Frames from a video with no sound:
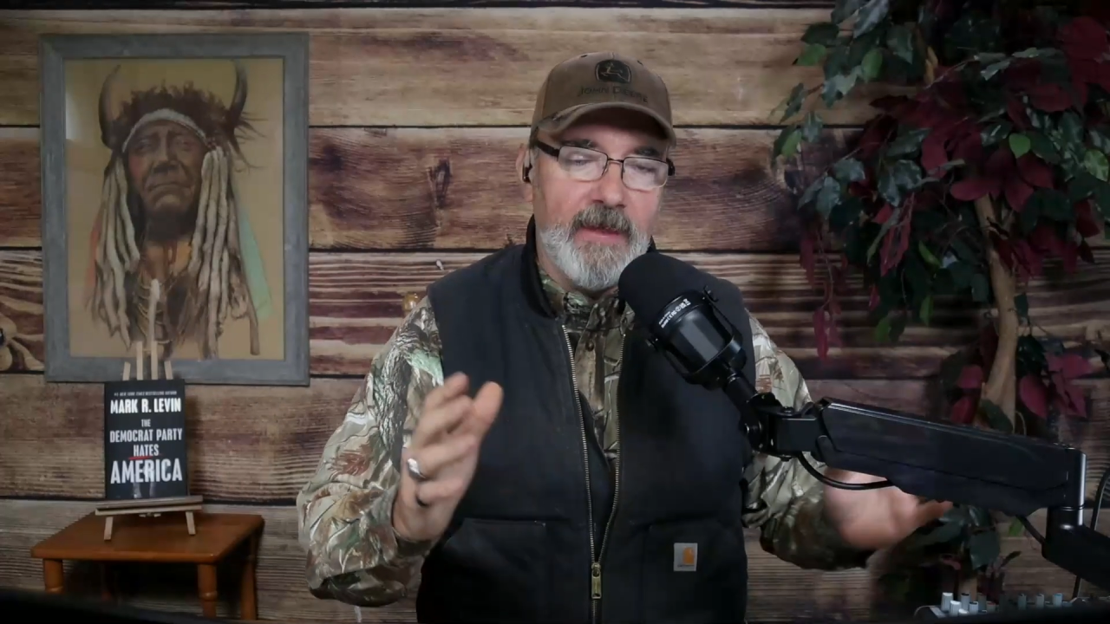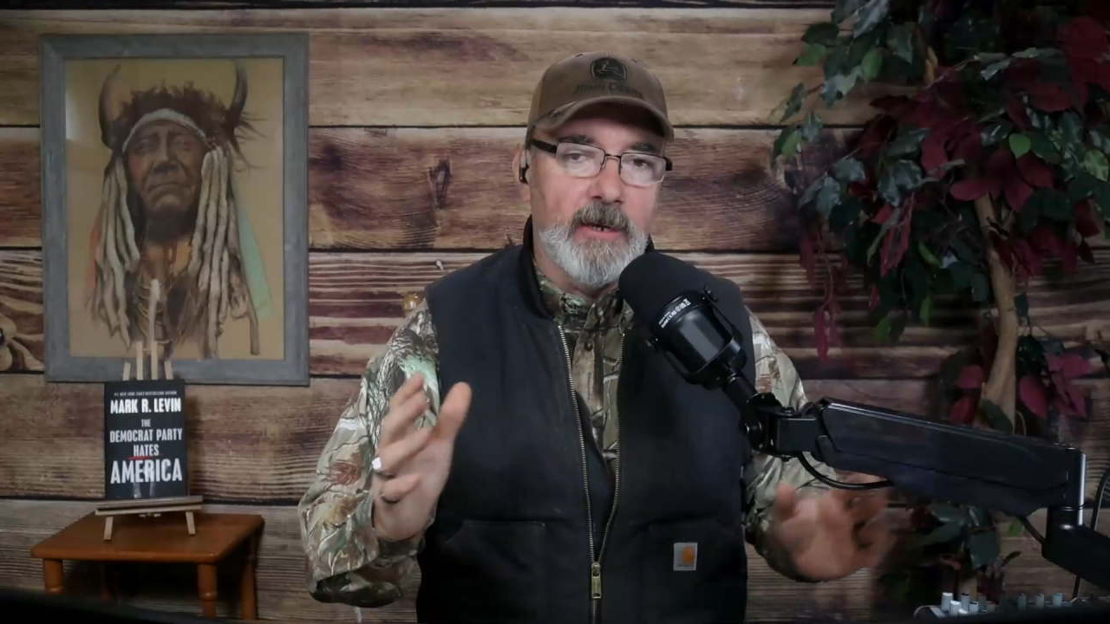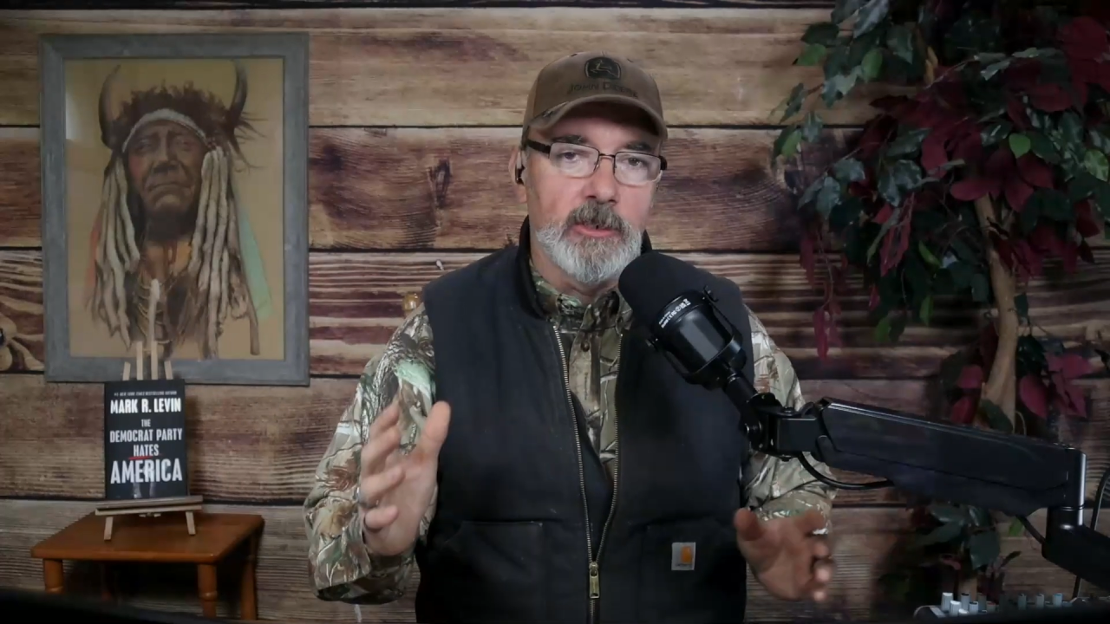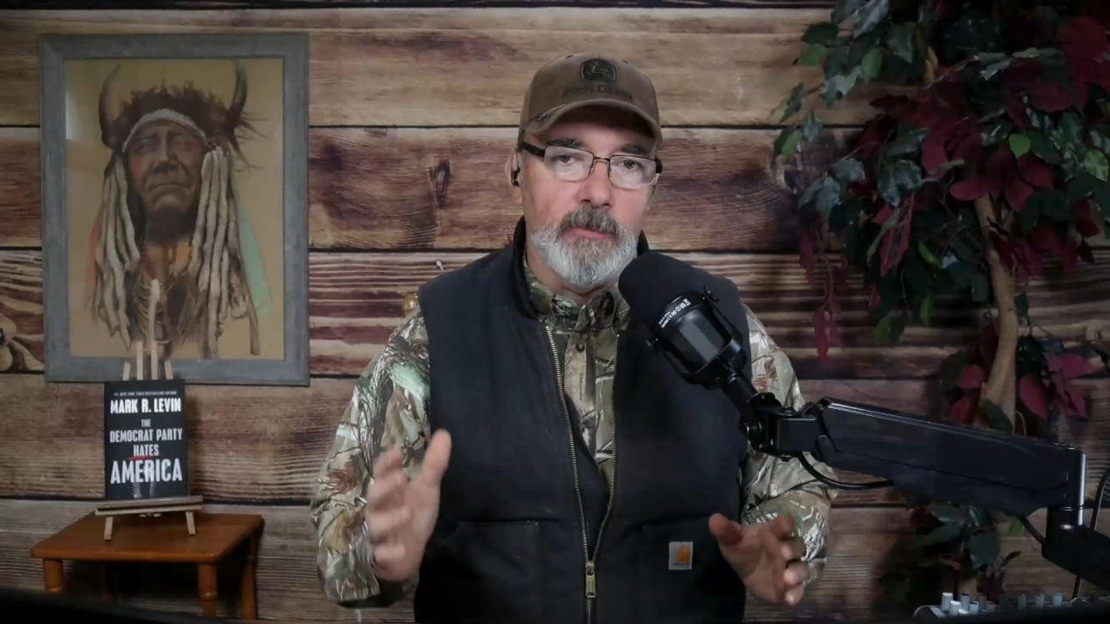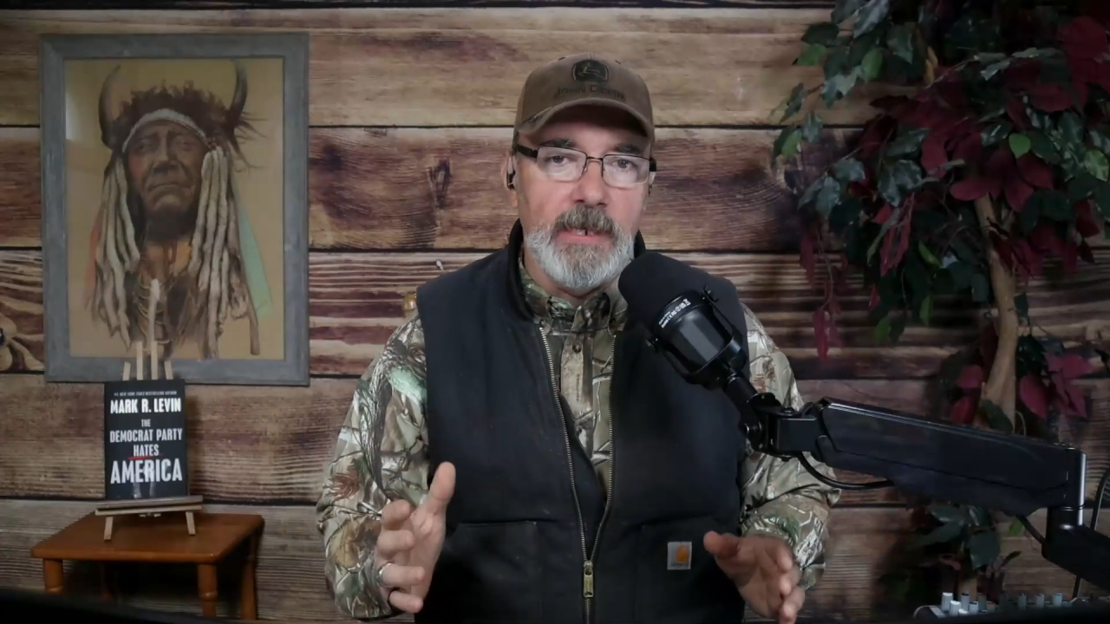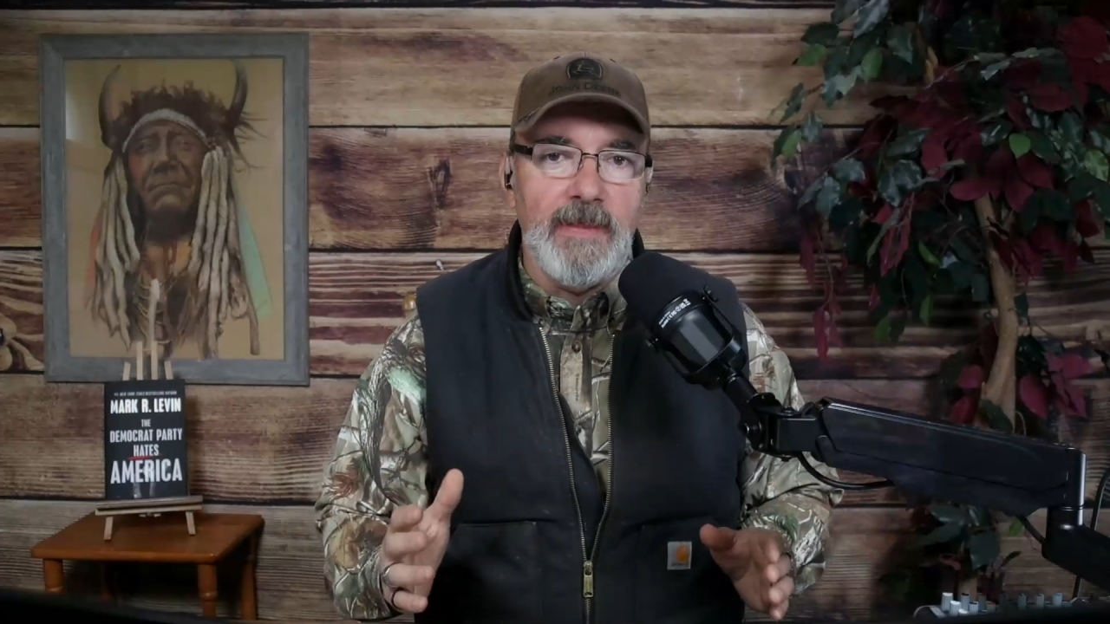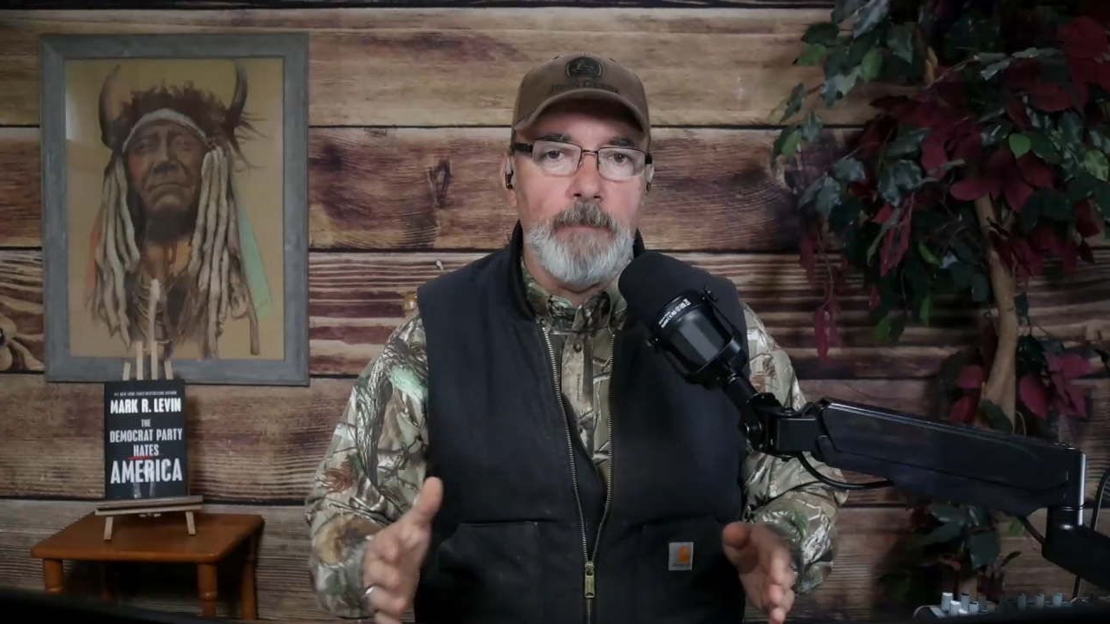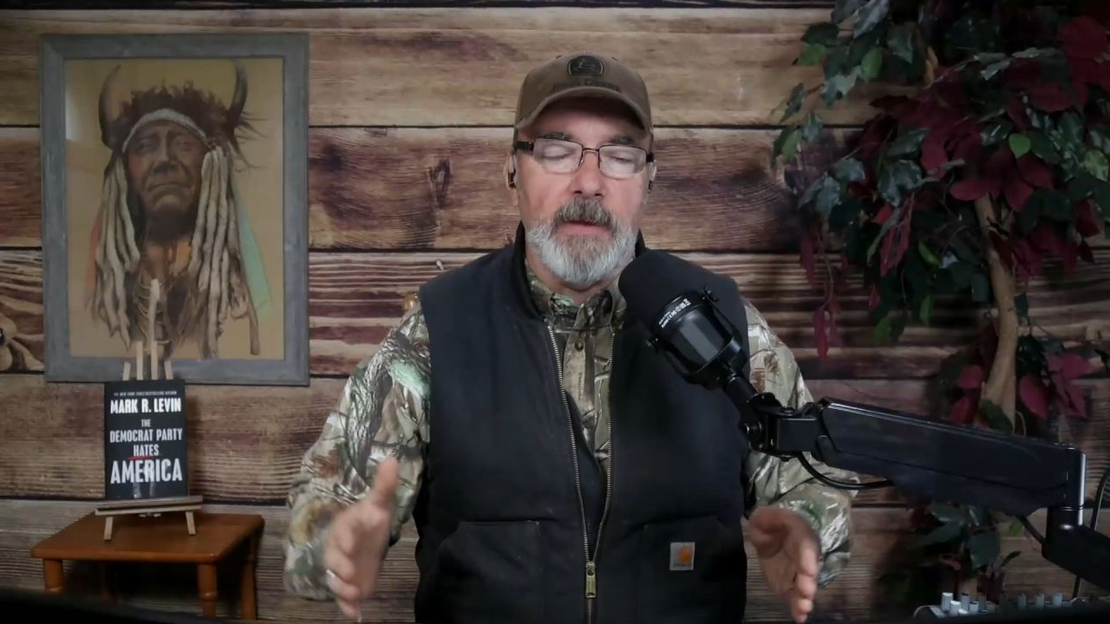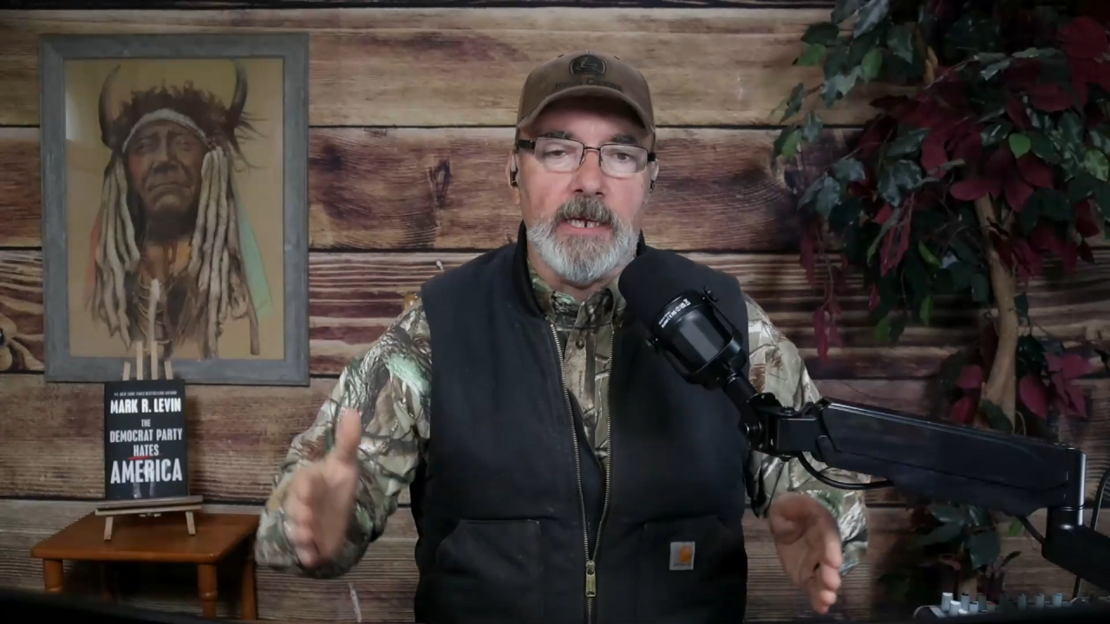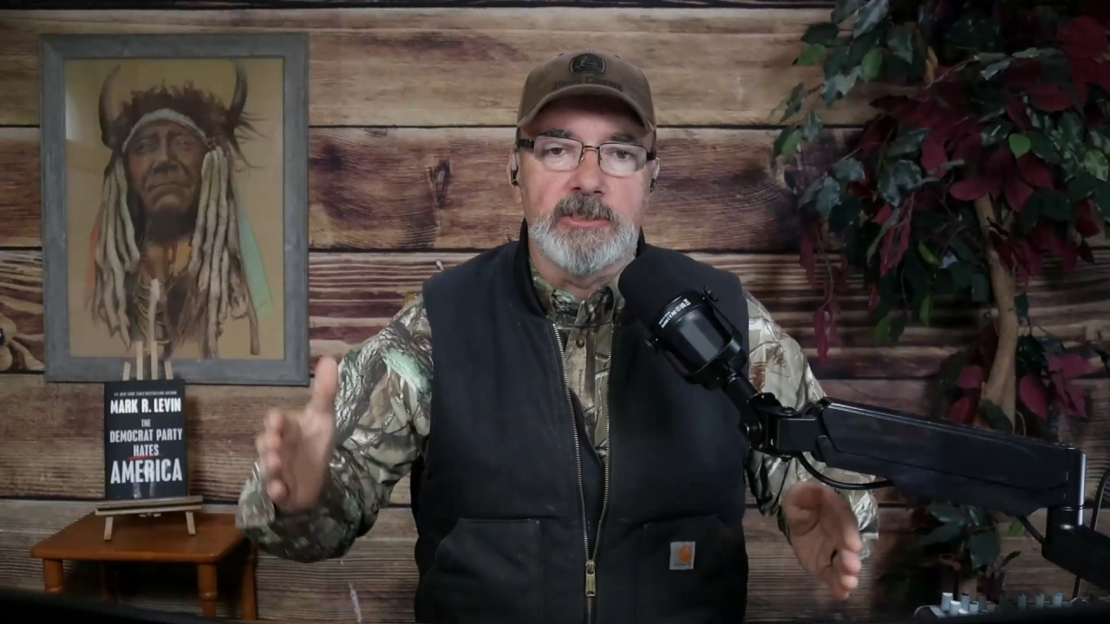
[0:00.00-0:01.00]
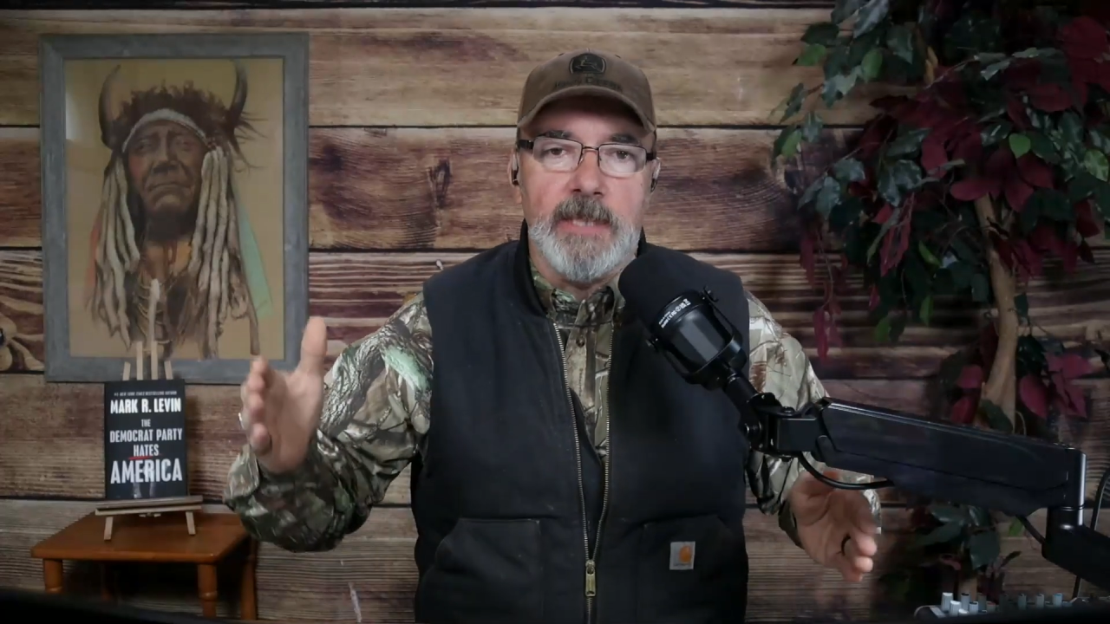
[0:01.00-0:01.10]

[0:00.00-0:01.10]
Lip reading: They are doing that because